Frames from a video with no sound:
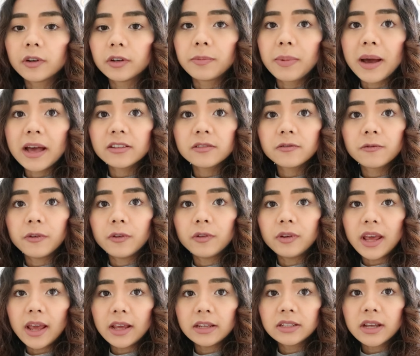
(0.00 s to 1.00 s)
for the past few
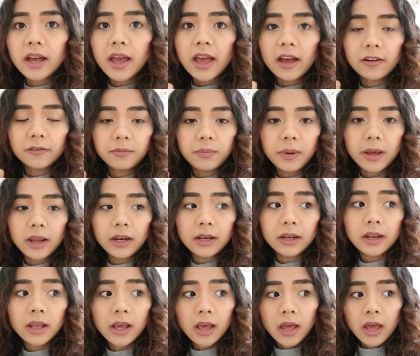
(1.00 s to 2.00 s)
days I have
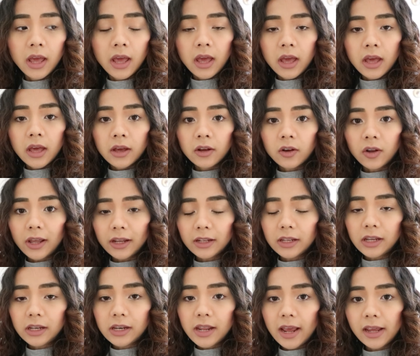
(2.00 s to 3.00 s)
been
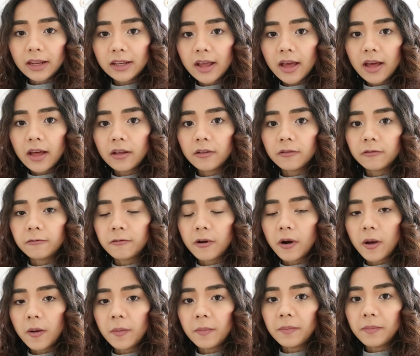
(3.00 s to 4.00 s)
collecting data
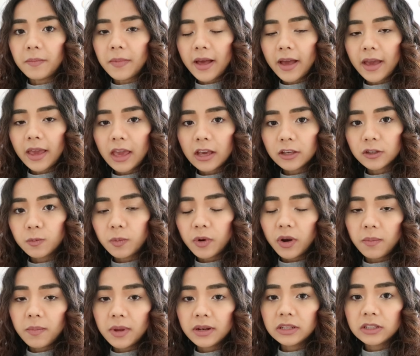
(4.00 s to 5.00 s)
from my
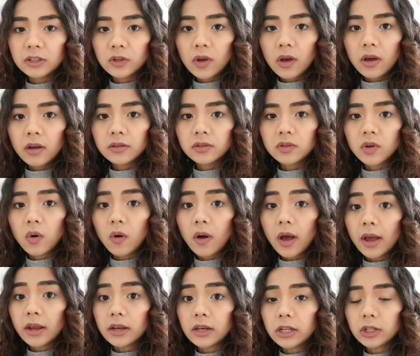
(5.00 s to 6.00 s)
experiments, so
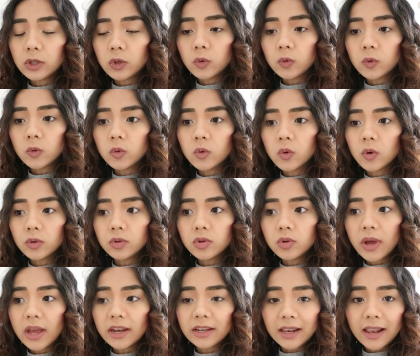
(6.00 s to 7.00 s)
I need to go
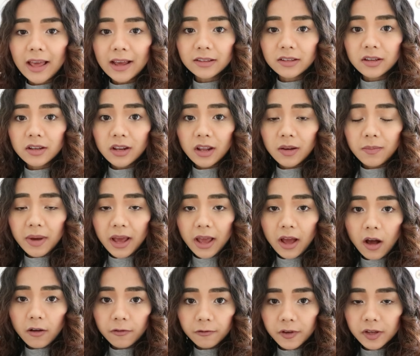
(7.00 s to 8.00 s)
to analyze it in
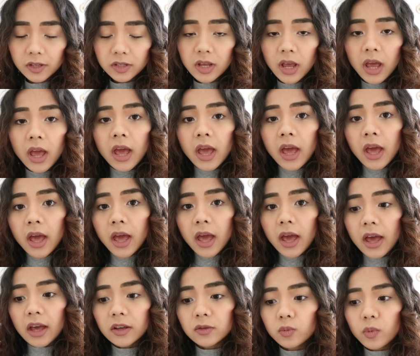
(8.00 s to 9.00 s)
my office,
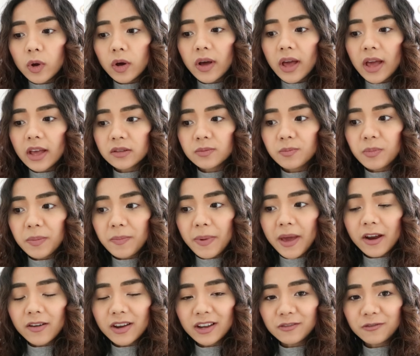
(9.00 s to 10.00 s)
as well as
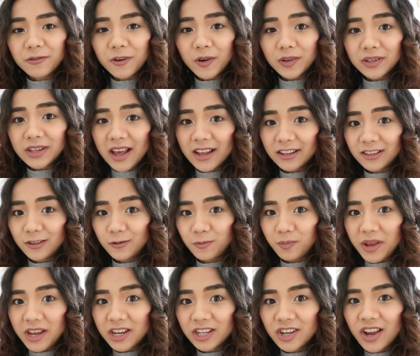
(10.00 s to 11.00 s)
preparing for that
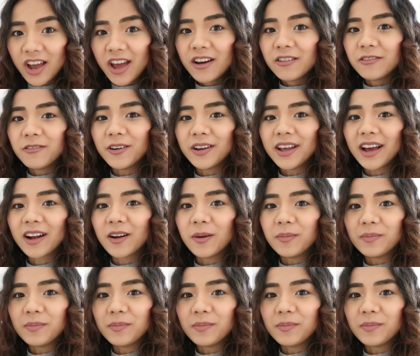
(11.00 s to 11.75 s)
speech for that